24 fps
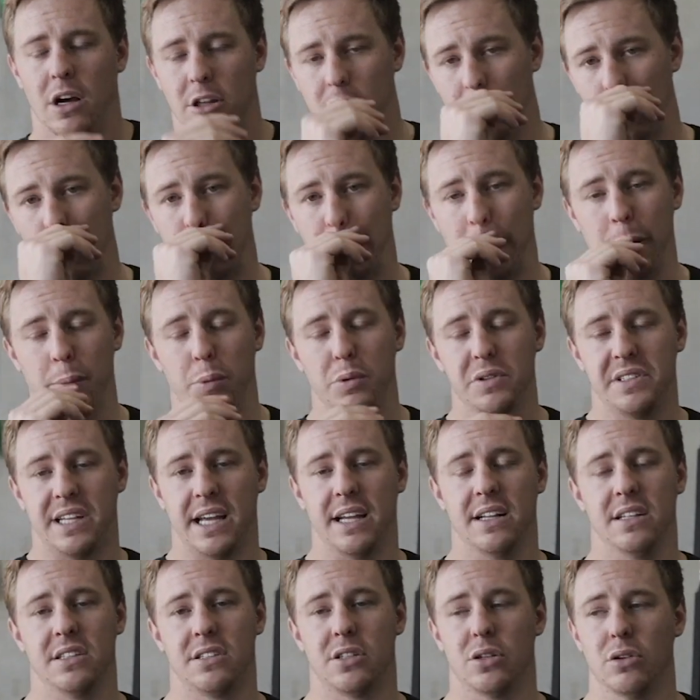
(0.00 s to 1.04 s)
A lot of people
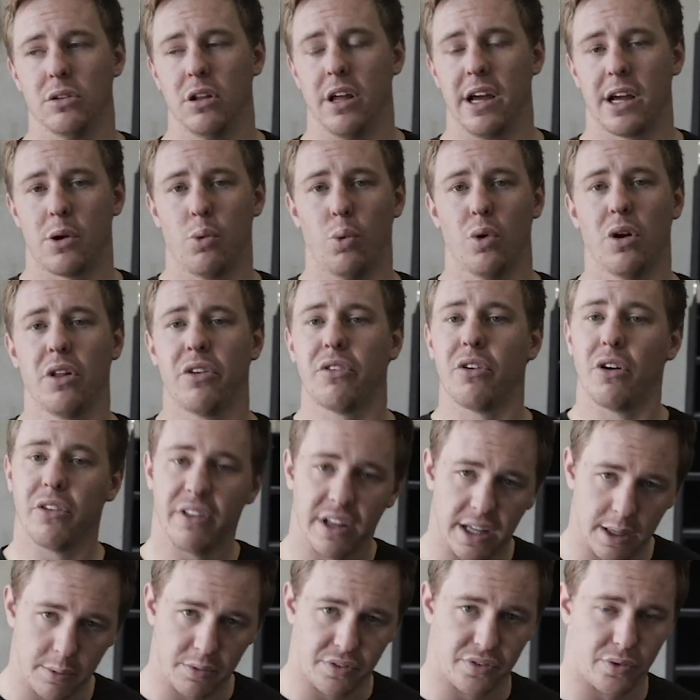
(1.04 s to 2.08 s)
tend to want to throw
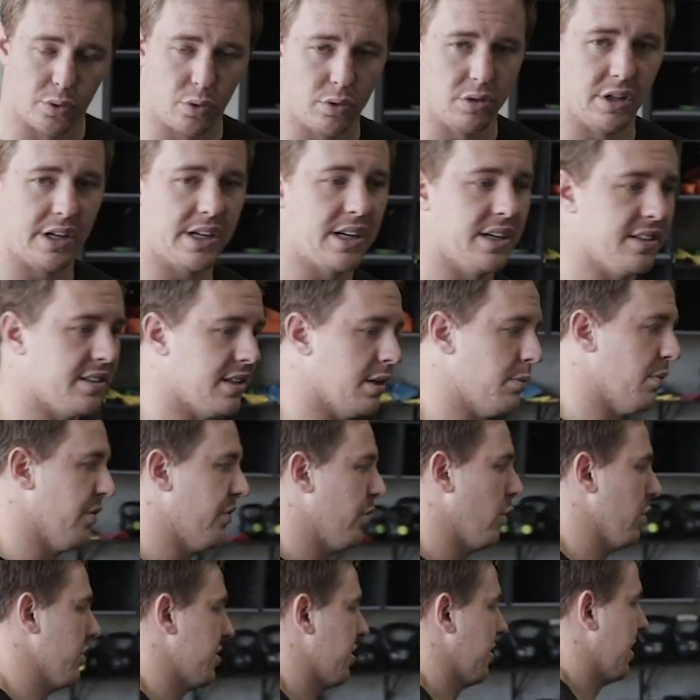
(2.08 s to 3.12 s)
their hips forward, like I said
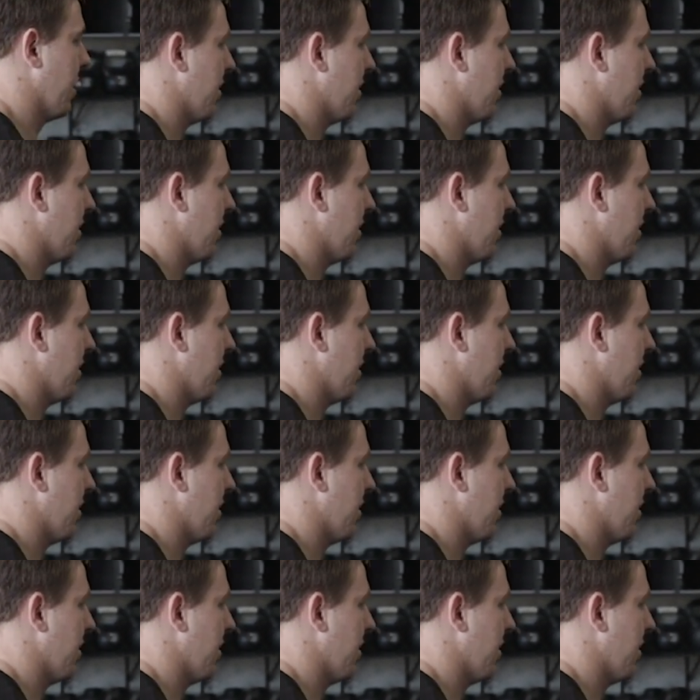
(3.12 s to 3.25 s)
before, so